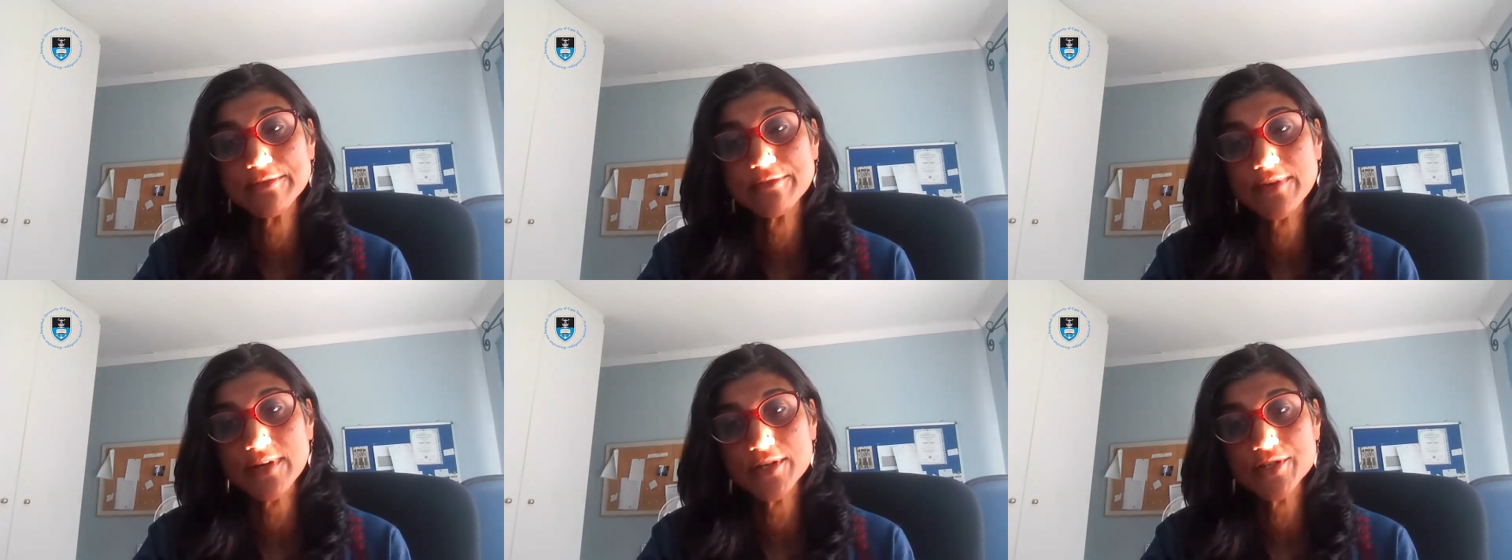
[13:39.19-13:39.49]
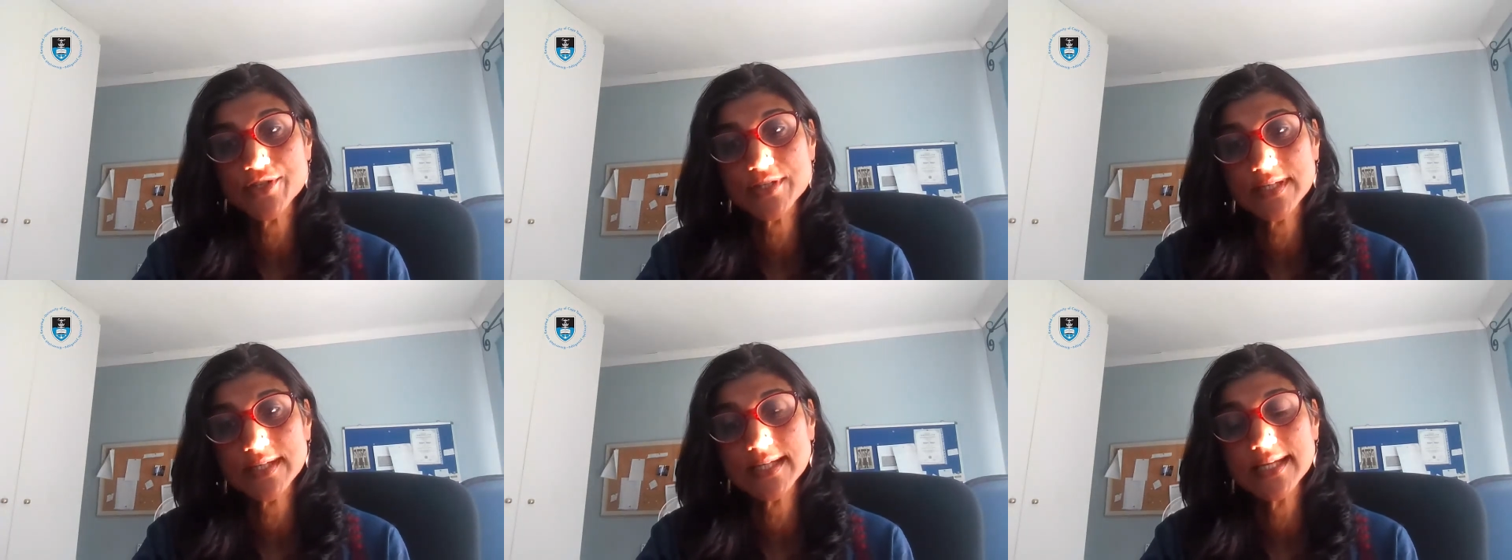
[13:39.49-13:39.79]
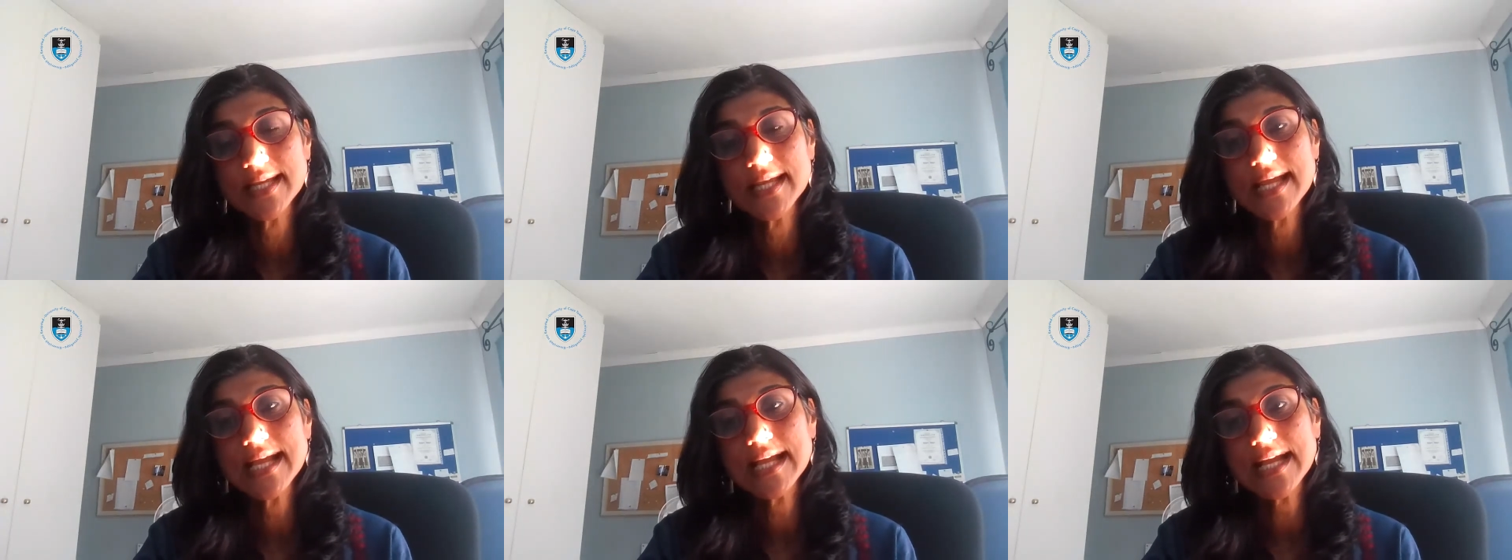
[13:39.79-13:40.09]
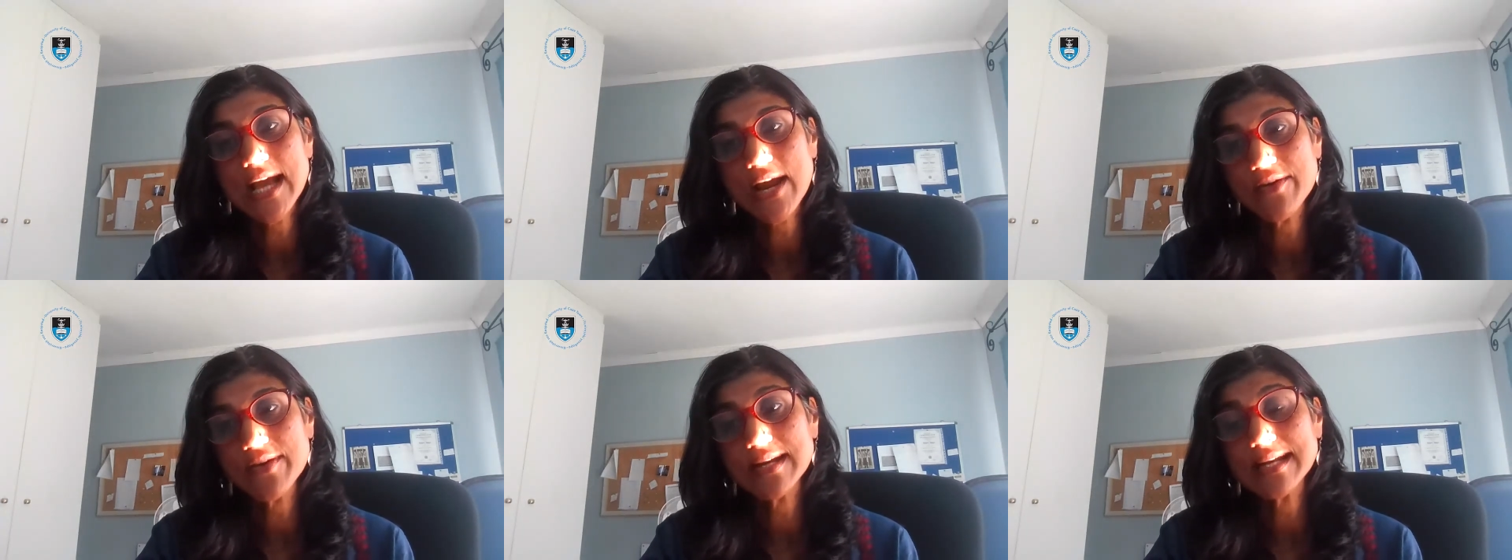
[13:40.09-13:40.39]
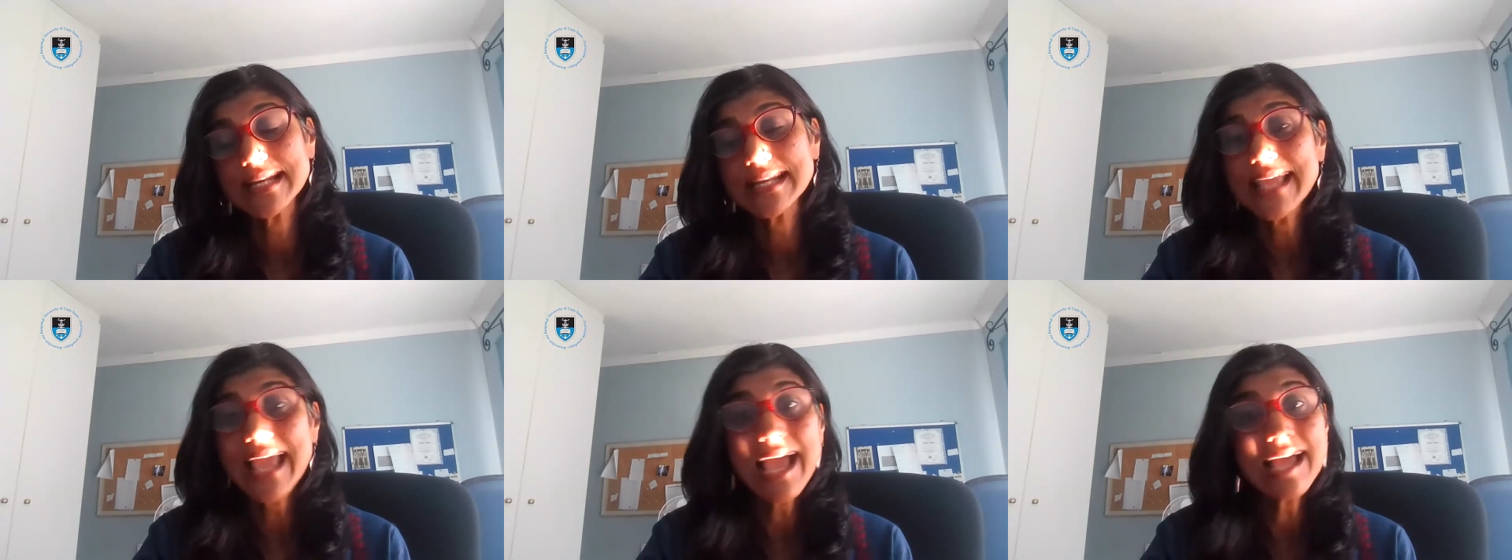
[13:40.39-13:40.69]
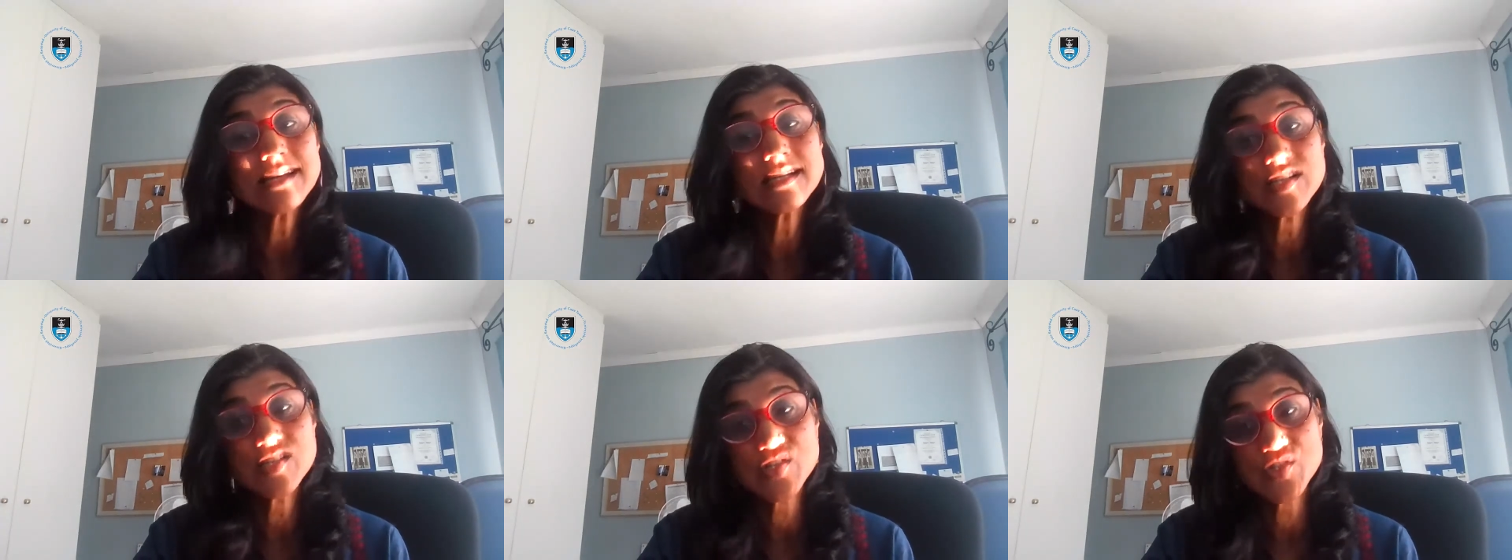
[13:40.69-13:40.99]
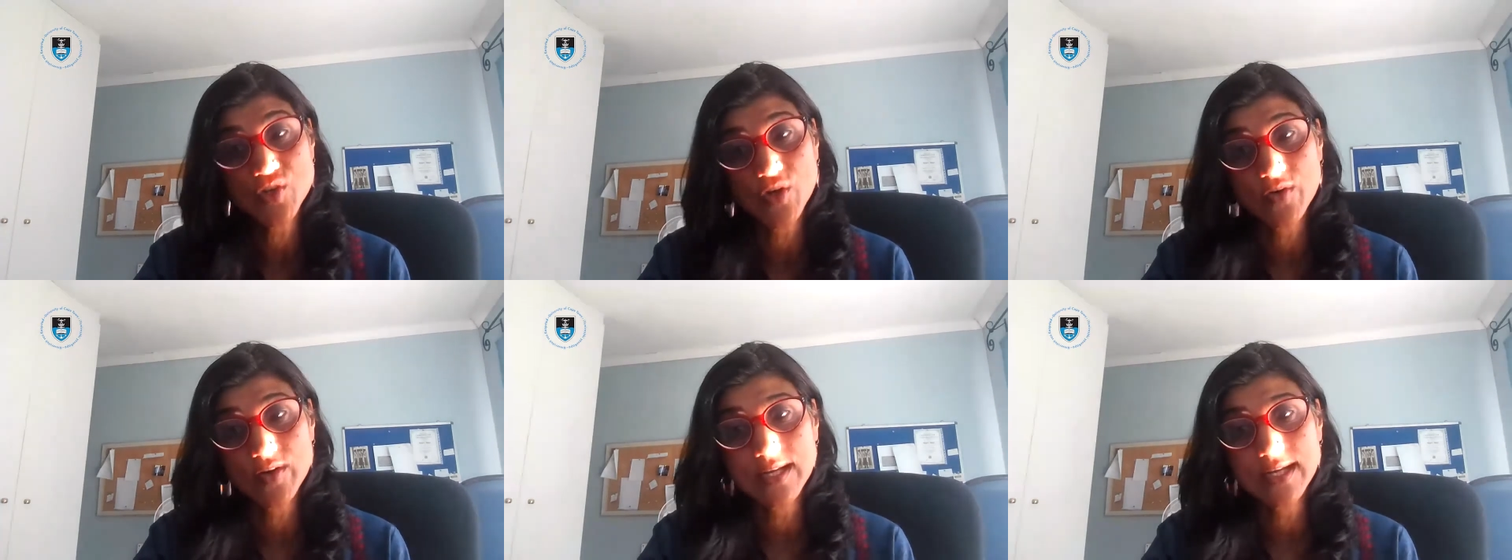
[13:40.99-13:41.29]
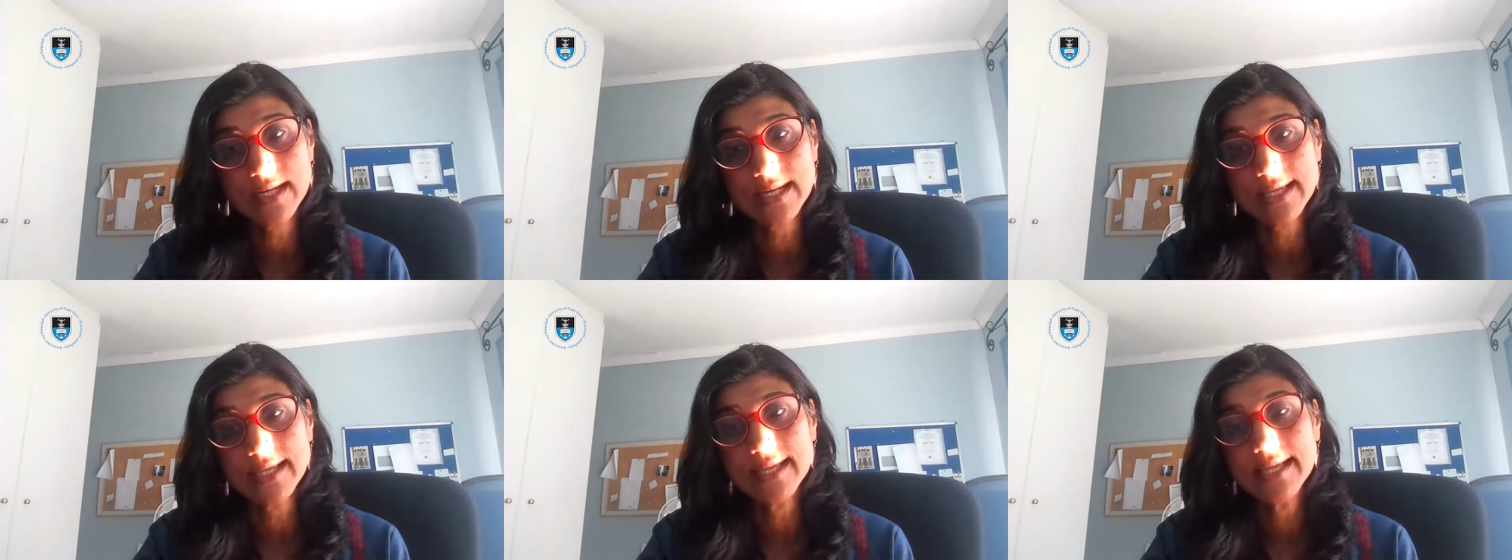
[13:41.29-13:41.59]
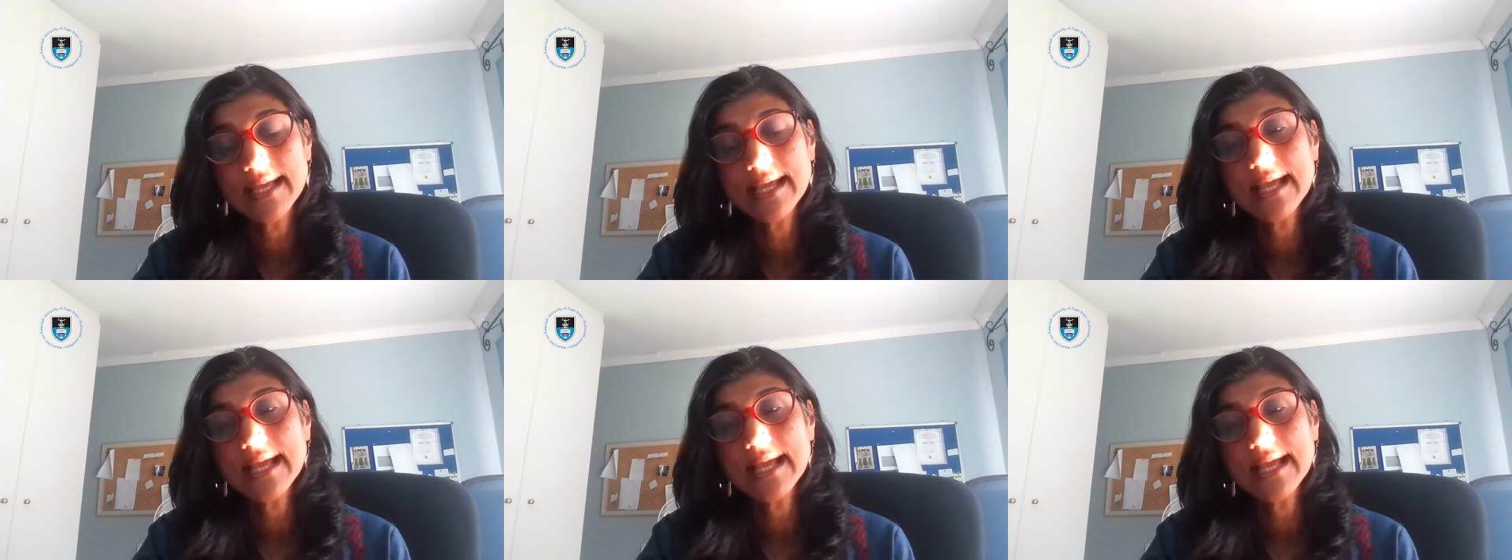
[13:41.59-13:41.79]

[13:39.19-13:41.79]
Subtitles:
function currently and historically.